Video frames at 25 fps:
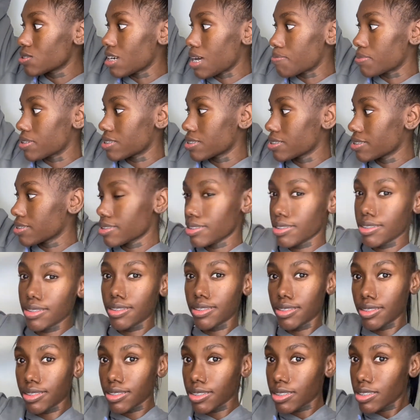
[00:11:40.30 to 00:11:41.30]
And
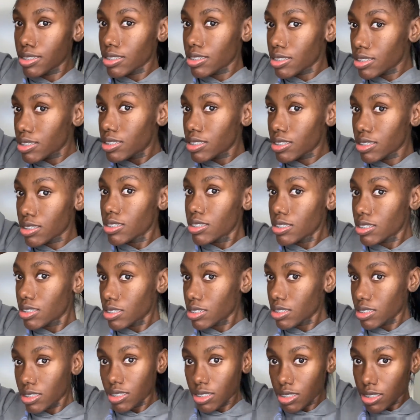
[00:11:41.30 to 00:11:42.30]
now with that braid,
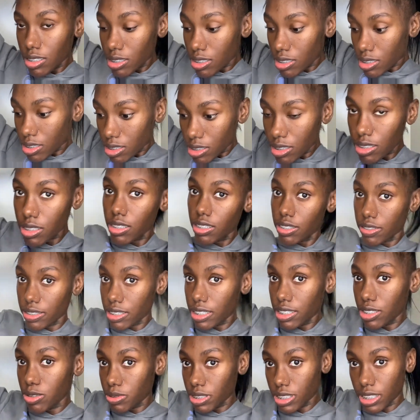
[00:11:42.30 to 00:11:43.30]
what you want to do is you're going to be
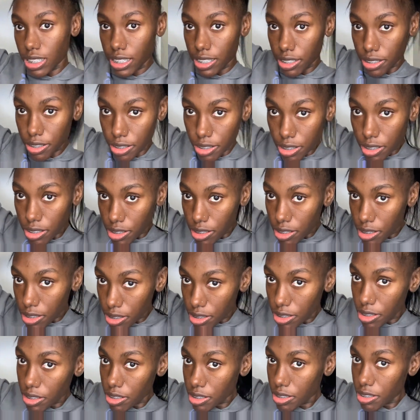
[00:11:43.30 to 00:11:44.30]
bending
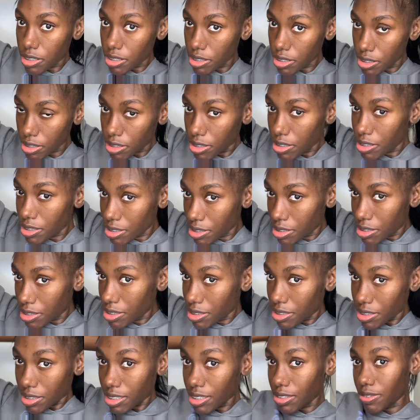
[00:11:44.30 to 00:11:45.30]
that braid
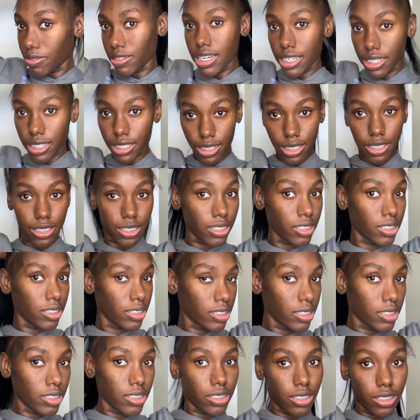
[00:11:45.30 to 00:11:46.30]
because the ponytail was
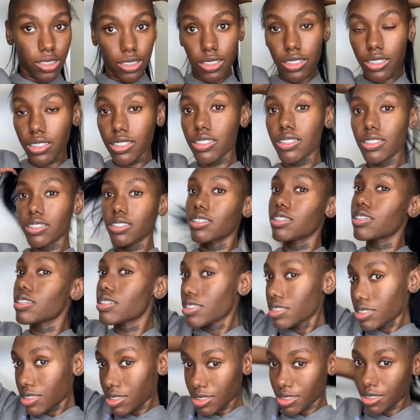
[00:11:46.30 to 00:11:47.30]
really high, so you want to
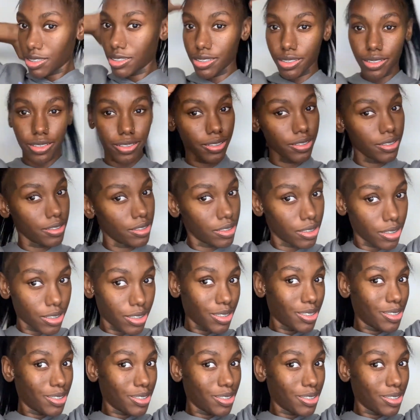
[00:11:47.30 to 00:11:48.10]
bend it